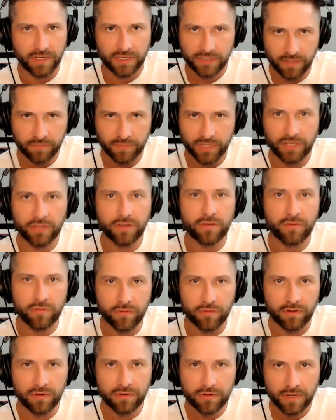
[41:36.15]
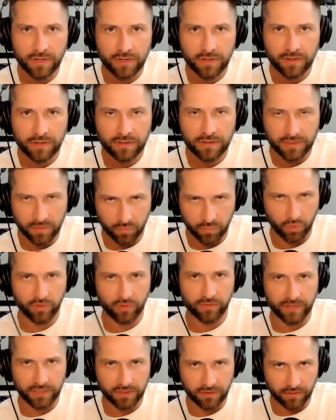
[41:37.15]
It's up to you to
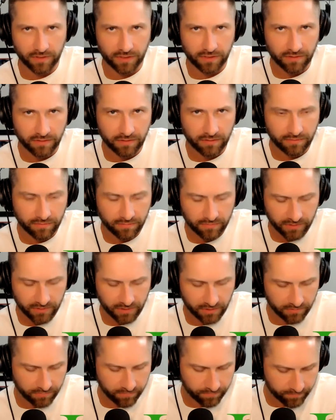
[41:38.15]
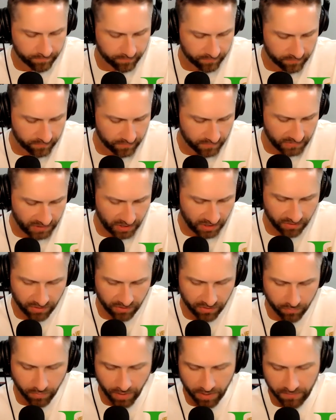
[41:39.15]
prove it to us. So it's on
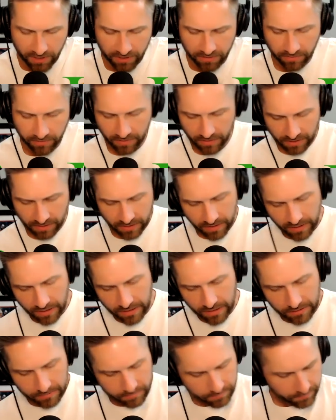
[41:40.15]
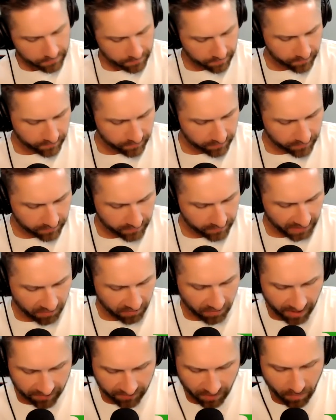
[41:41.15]
you, baby. Then
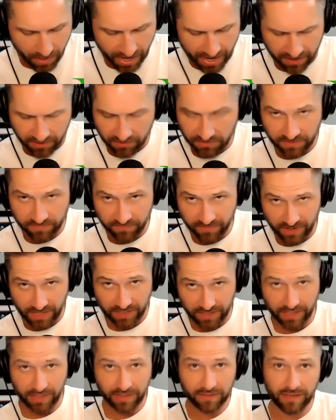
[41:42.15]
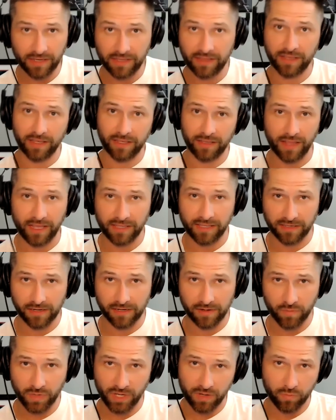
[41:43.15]
we have the Packers and Vikings. I think that's going
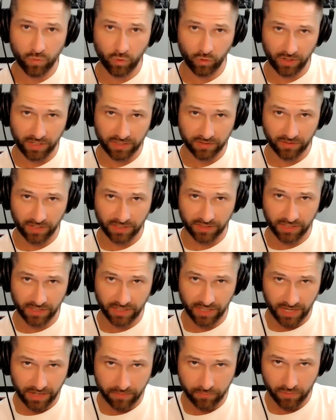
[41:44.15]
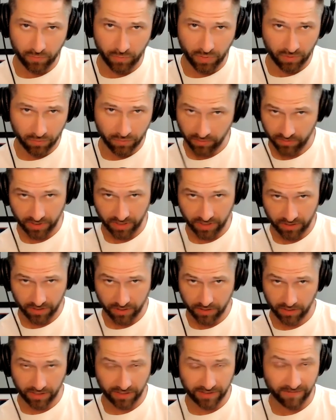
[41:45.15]
to be a more interesting game than people think. I
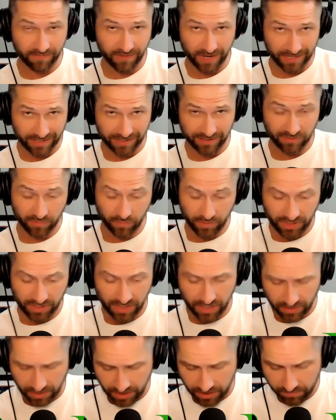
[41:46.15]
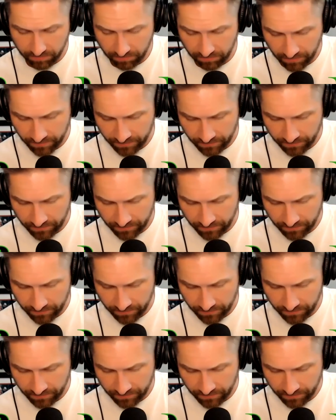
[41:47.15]
think the Vikings win that game.